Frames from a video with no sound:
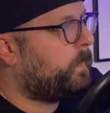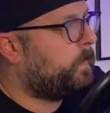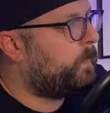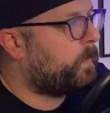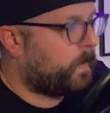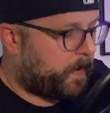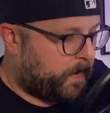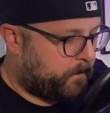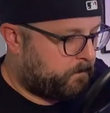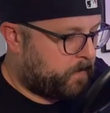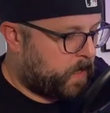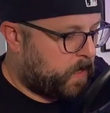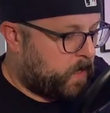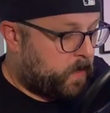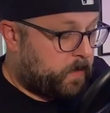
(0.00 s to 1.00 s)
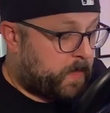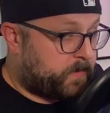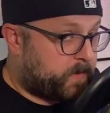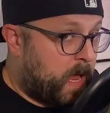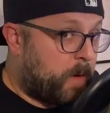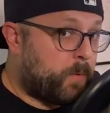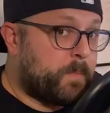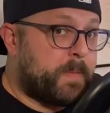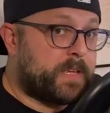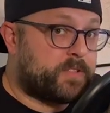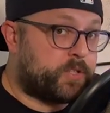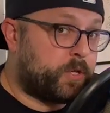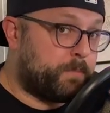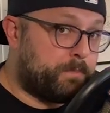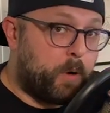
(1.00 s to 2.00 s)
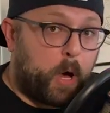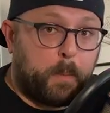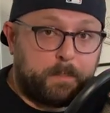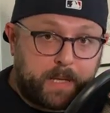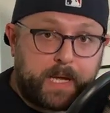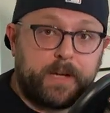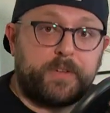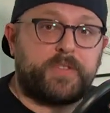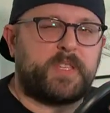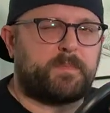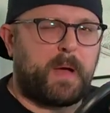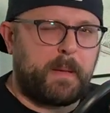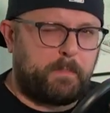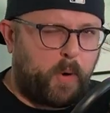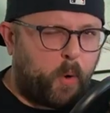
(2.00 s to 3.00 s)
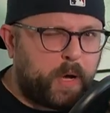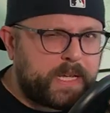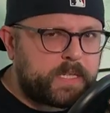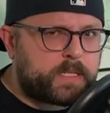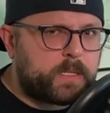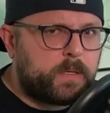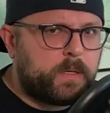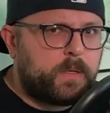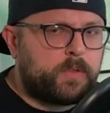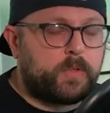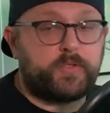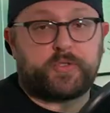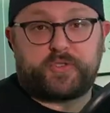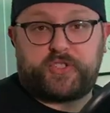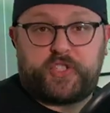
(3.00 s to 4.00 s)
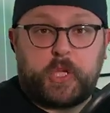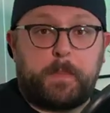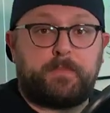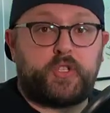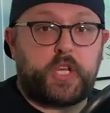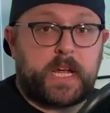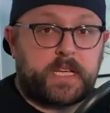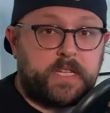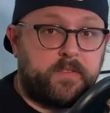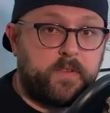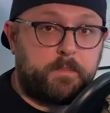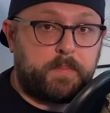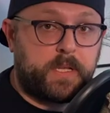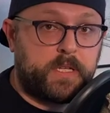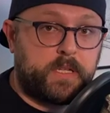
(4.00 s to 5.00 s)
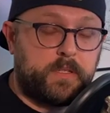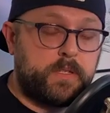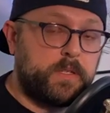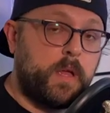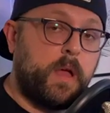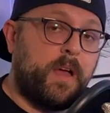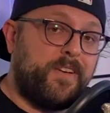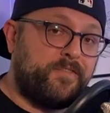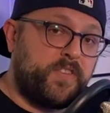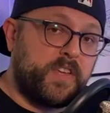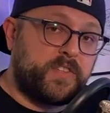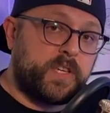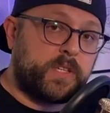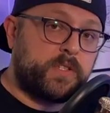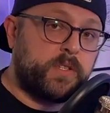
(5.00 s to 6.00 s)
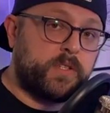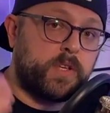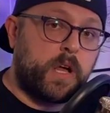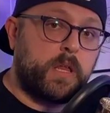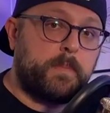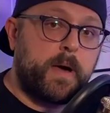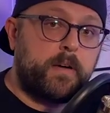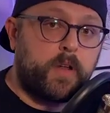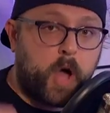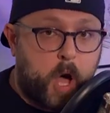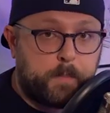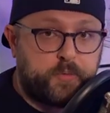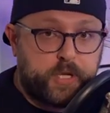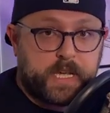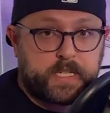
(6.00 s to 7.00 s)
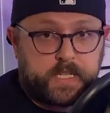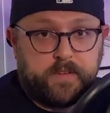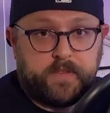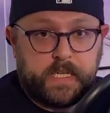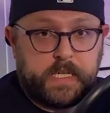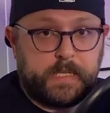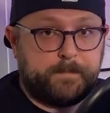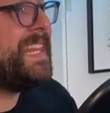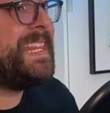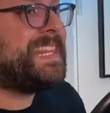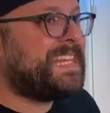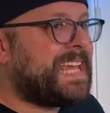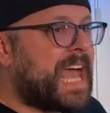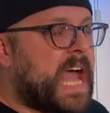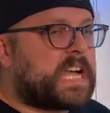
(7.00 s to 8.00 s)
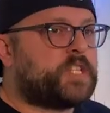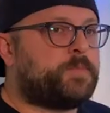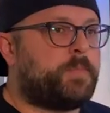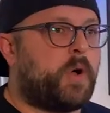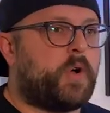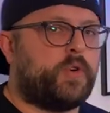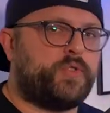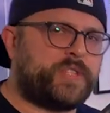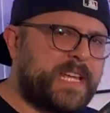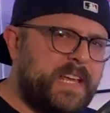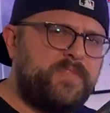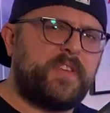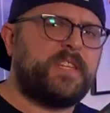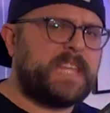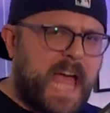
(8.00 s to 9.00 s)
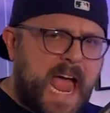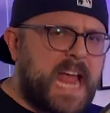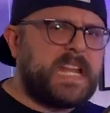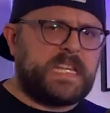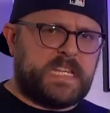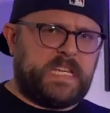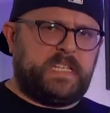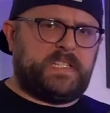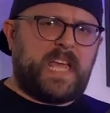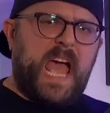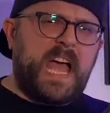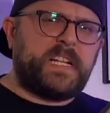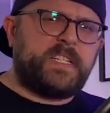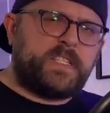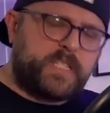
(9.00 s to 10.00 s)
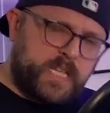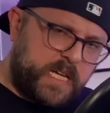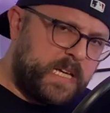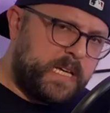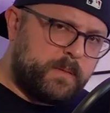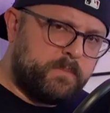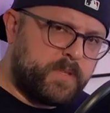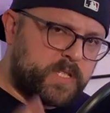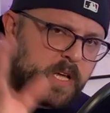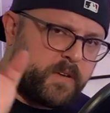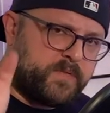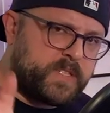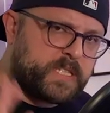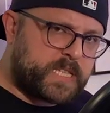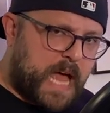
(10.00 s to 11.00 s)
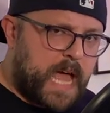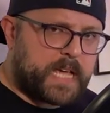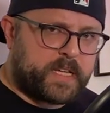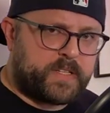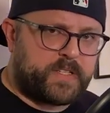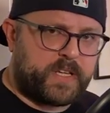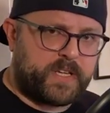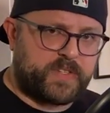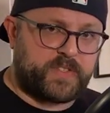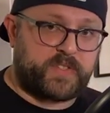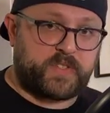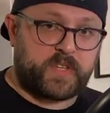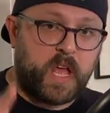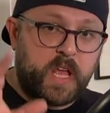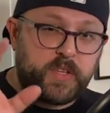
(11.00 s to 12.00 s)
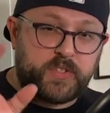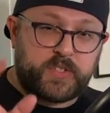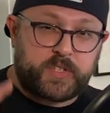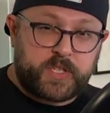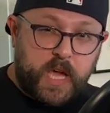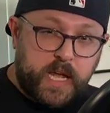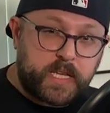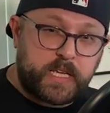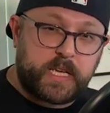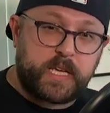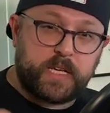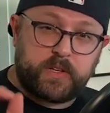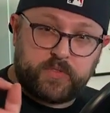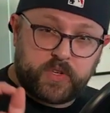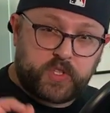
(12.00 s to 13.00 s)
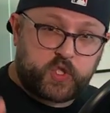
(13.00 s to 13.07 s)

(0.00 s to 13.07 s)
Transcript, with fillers: Sorry. That's not what makes good ball players, is my point. Those are subjective opinions. Physics is all about objectivity. The Expos in the 90s had teams of scientists studying the